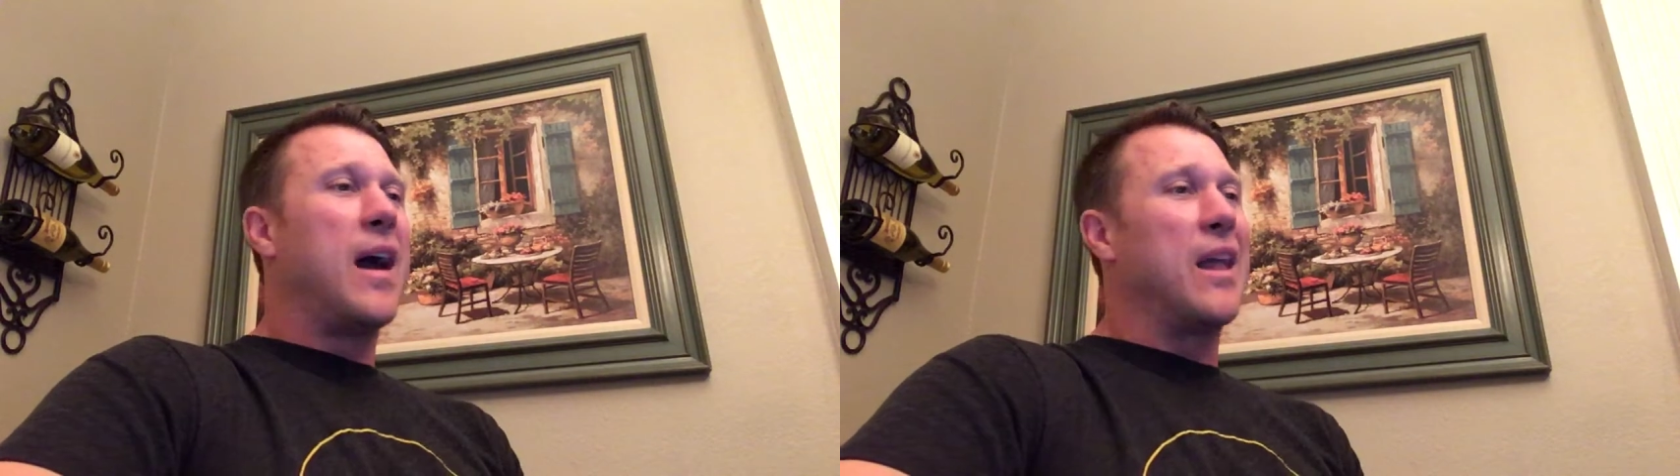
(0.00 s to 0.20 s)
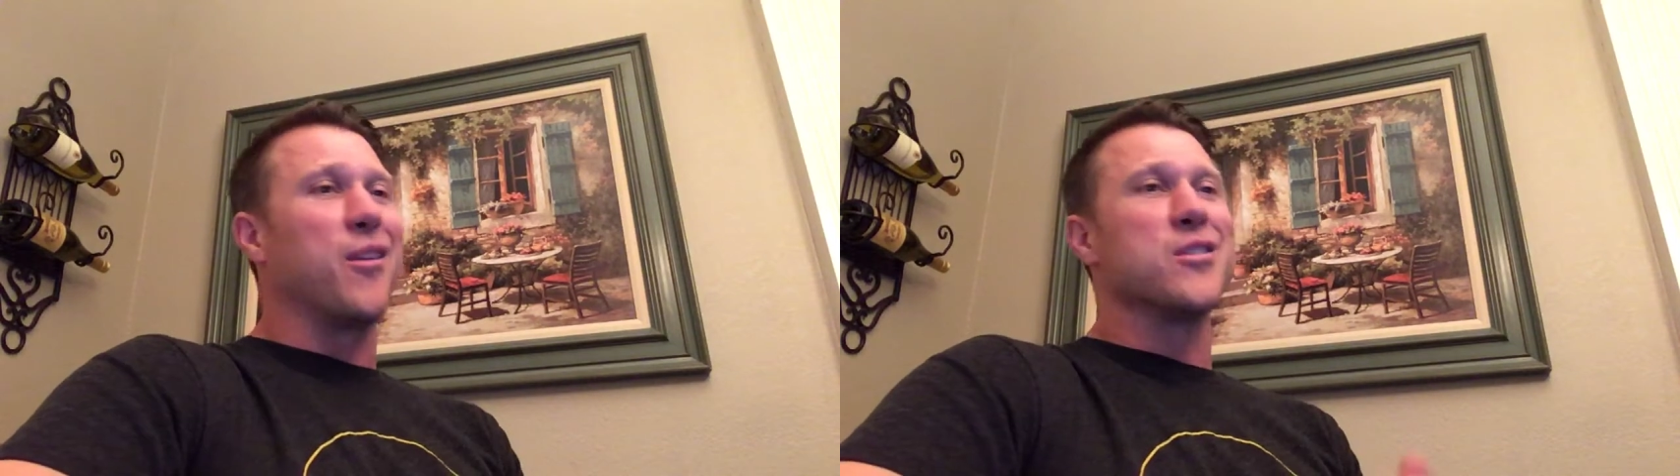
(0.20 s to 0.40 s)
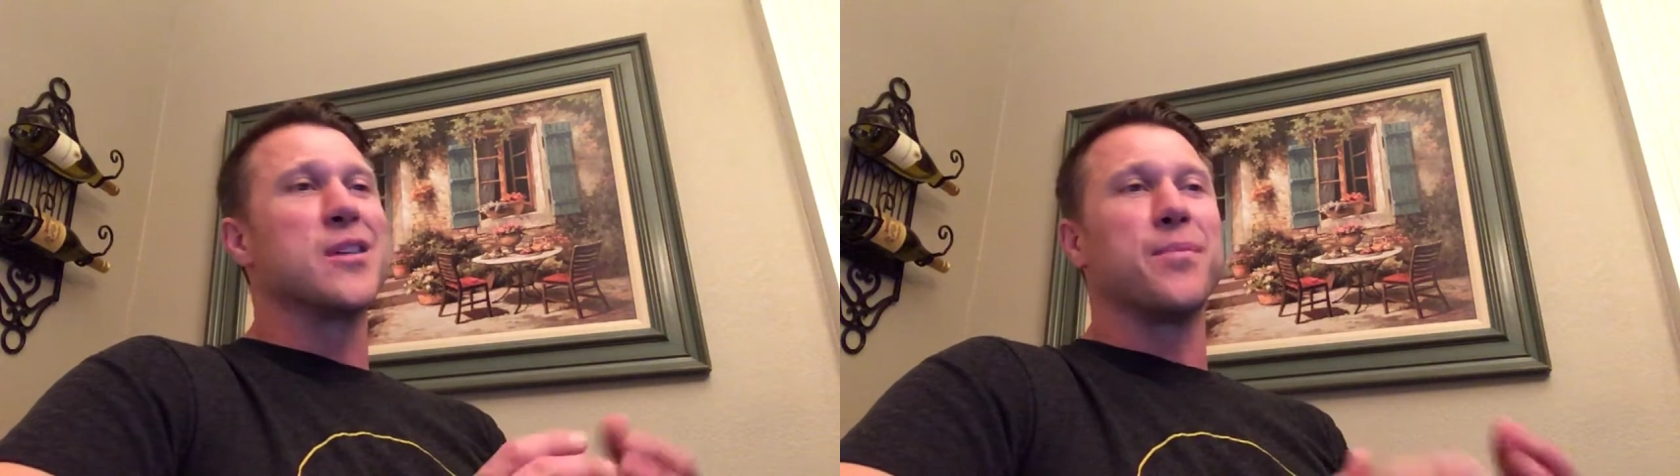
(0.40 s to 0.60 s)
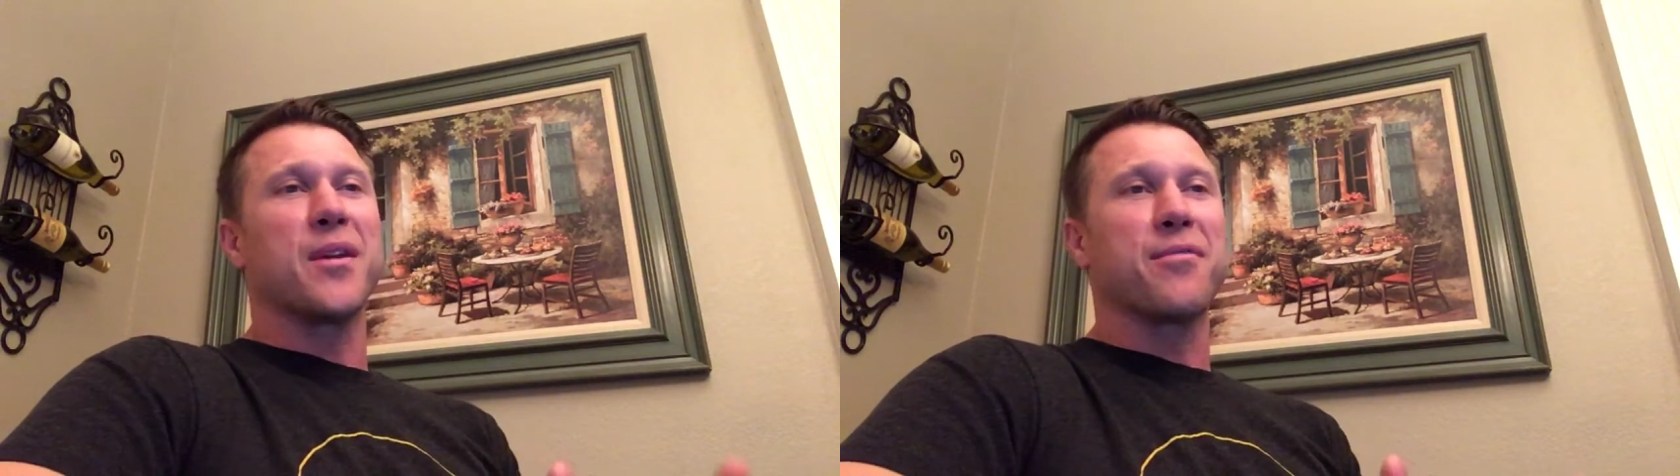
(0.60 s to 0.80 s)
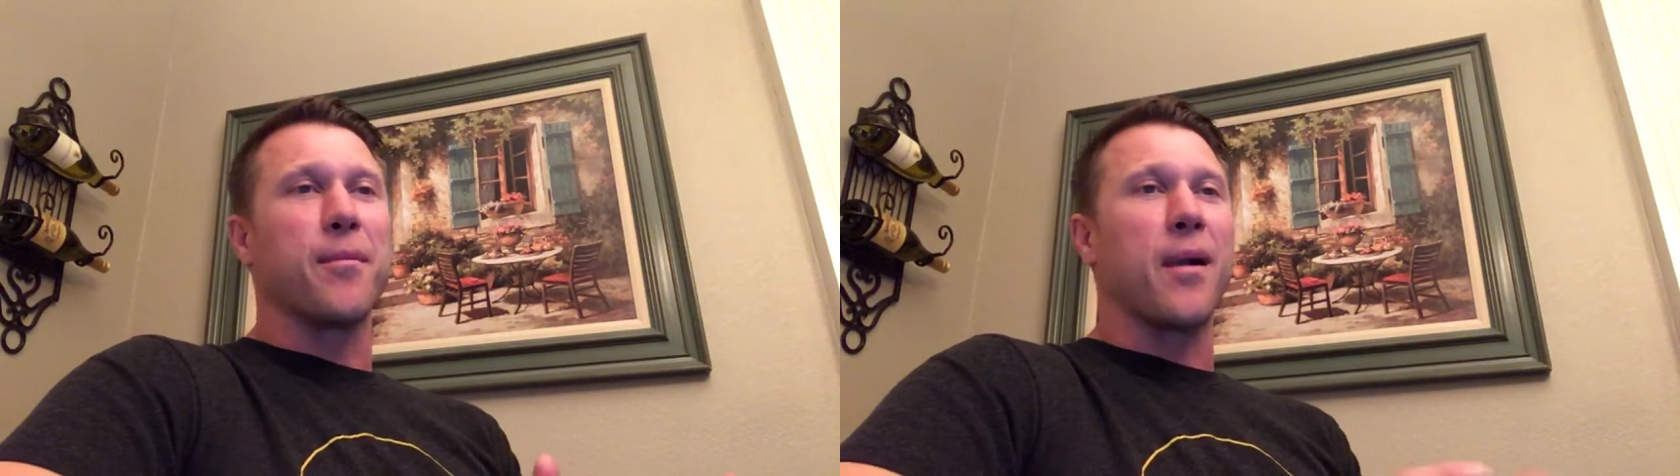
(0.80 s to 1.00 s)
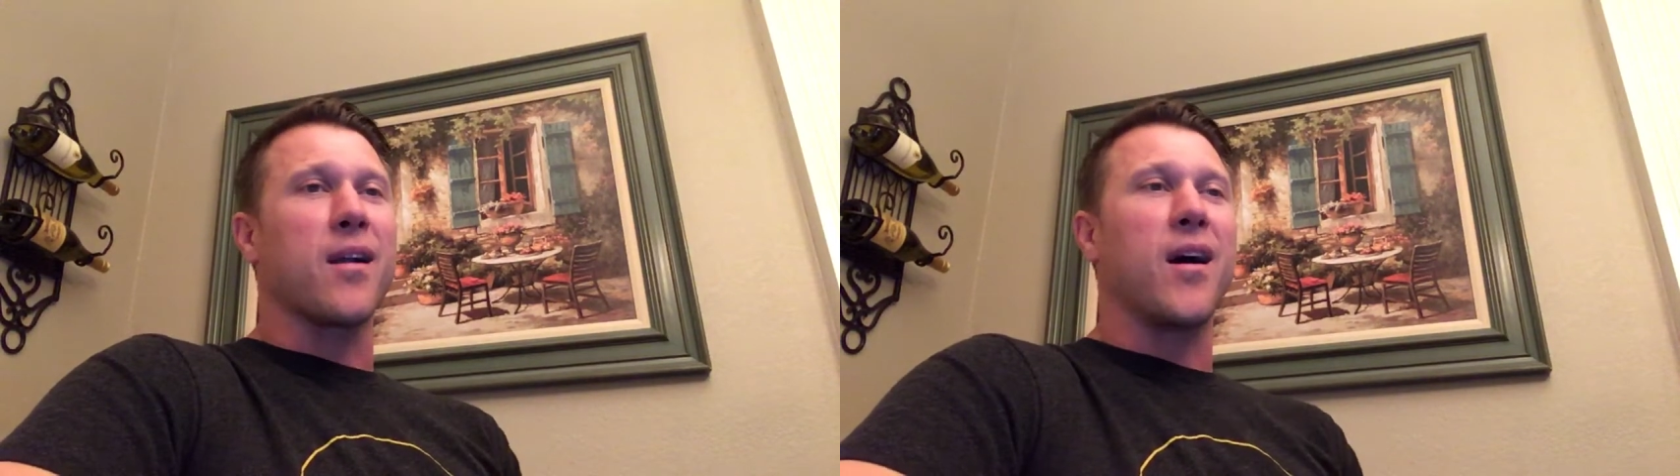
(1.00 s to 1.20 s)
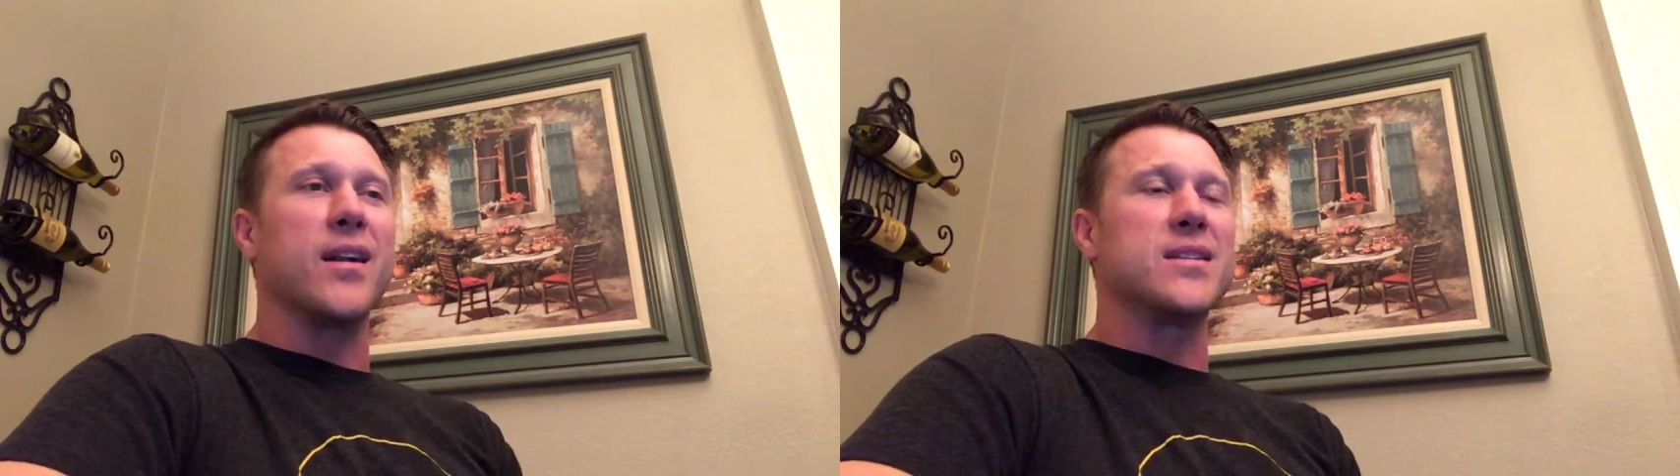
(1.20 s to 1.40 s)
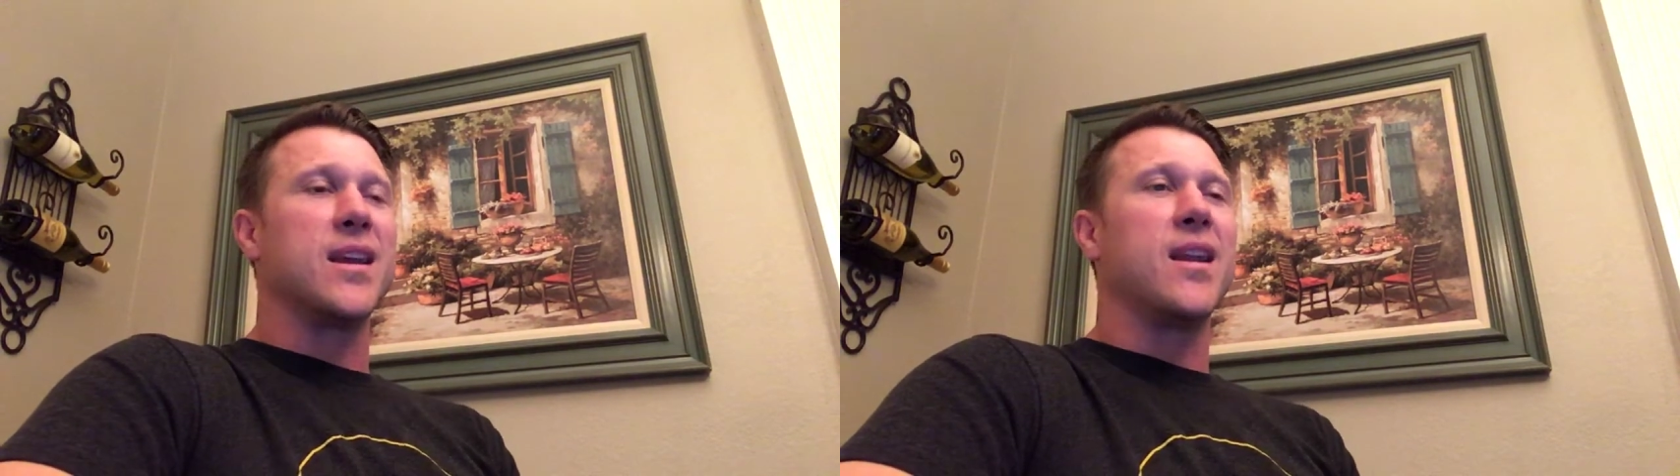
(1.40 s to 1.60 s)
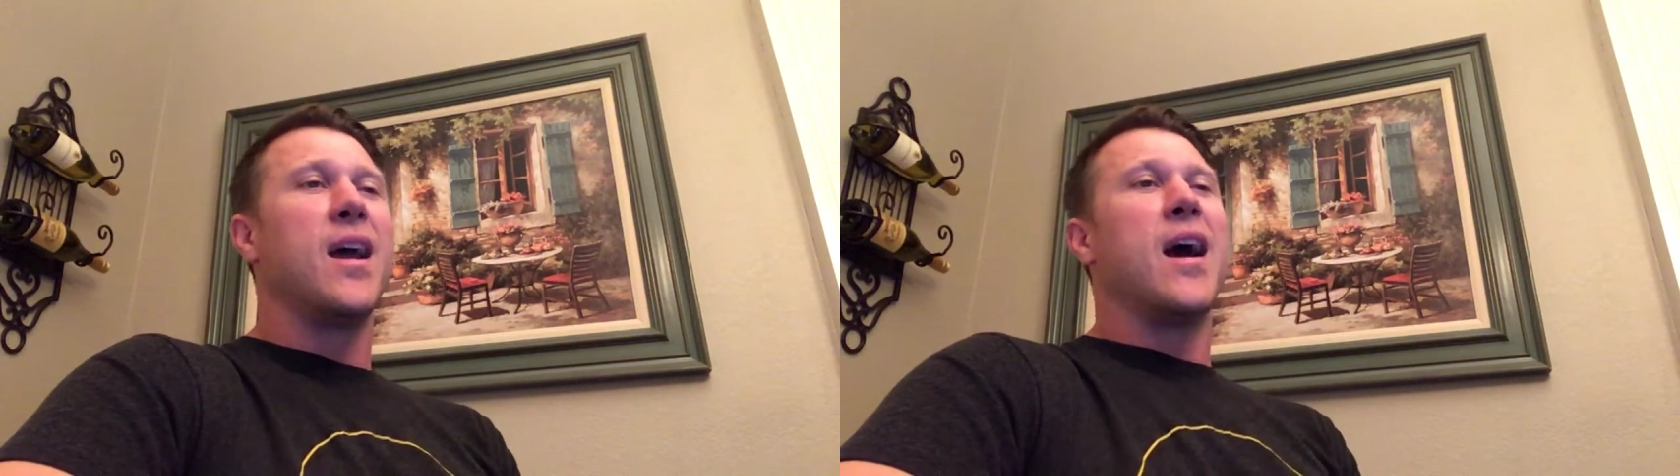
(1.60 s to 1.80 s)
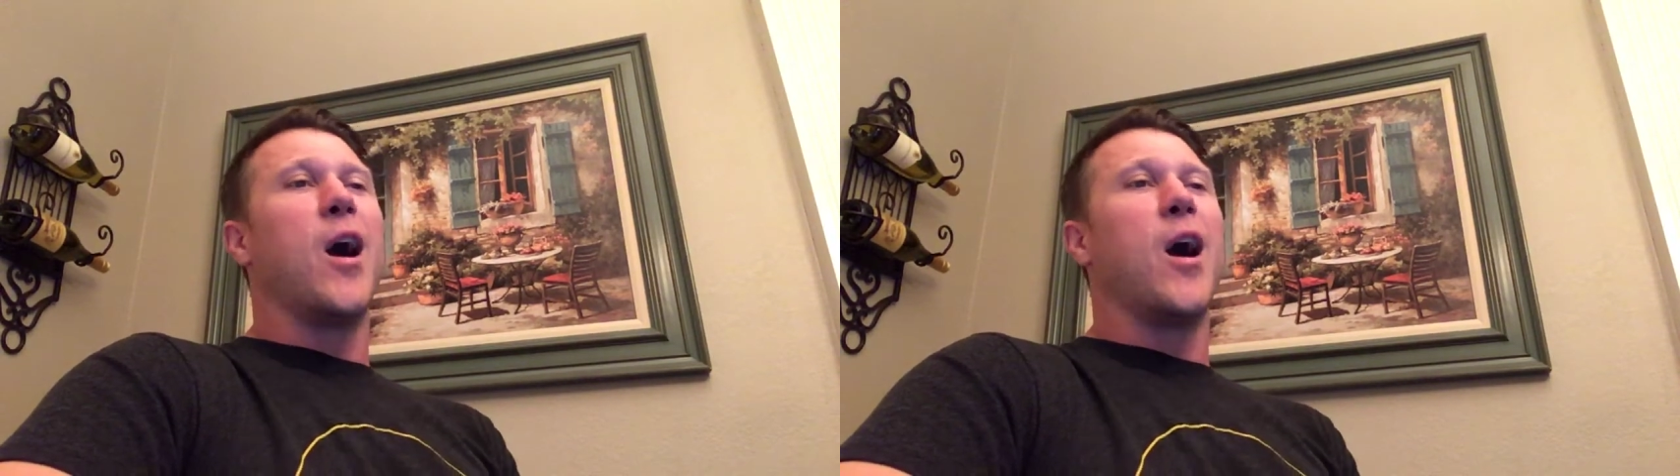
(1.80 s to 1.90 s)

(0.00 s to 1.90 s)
I learn something from our content.